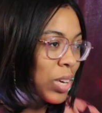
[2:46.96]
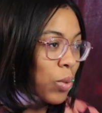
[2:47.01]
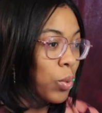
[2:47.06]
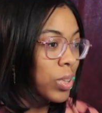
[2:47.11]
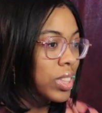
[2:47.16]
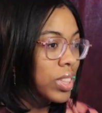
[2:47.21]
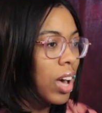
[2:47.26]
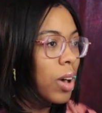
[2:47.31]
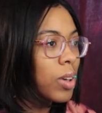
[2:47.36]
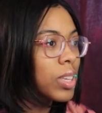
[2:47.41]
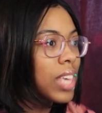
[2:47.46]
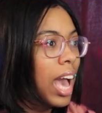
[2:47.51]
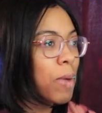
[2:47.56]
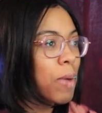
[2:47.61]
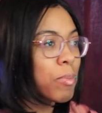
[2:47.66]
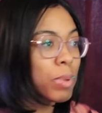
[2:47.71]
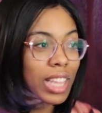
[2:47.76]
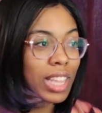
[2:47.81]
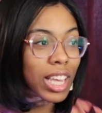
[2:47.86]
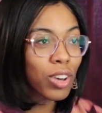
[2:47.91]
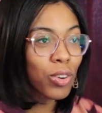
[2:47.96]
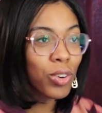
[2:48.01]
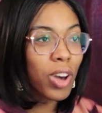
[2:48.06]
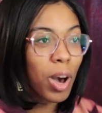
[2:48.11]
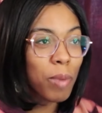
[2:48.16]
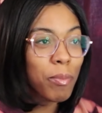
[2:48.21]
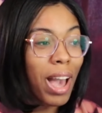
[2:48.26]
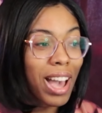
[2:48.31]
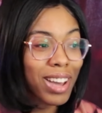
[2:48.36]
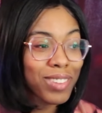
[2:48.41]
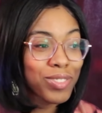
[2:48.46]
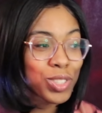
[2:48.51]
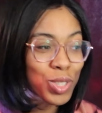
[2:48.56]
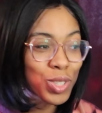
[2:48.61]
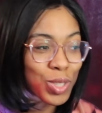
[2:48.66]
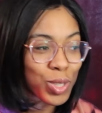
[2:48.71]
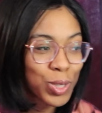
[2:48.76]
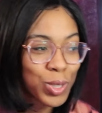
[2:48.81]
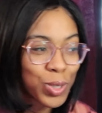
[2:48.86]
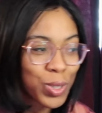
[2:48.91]
Without, yeah, but they gonna come
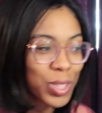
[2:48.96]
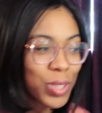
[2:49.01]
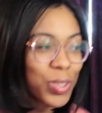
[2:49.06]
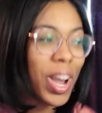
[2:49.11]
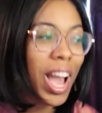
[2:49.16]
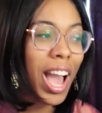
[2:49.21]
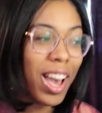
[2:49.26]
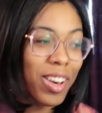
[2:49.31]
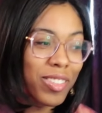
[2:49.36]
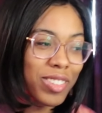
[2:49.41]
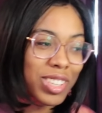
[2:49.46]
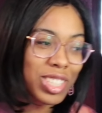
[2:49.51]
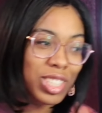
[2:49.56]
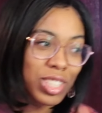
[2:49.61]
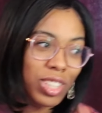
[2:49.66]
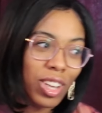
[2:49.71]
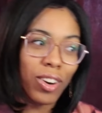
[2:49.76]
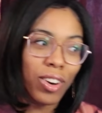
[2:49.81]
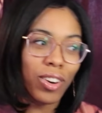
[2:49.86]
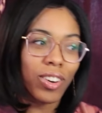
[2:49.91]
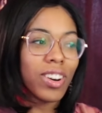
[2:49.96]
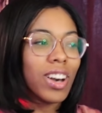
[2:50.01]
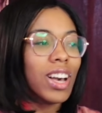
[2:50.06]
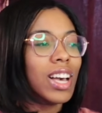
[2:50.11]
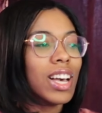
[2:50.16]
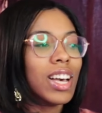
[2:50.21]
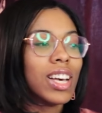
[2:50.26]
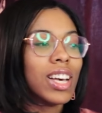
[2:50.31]
after you and you have it, so.